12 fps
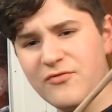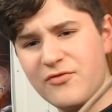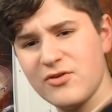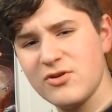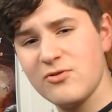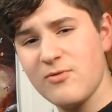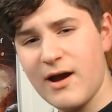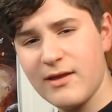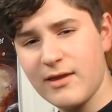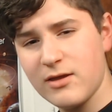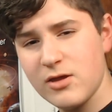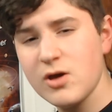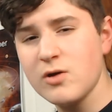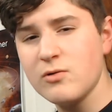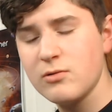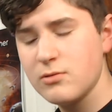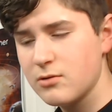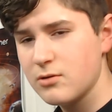for you. I like you.
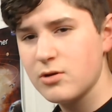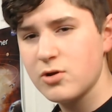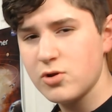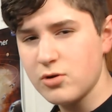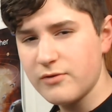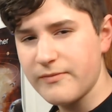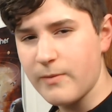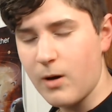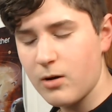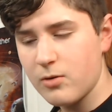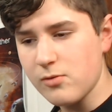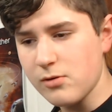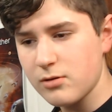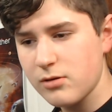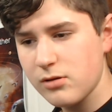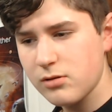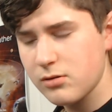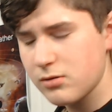You're from Hogwarts.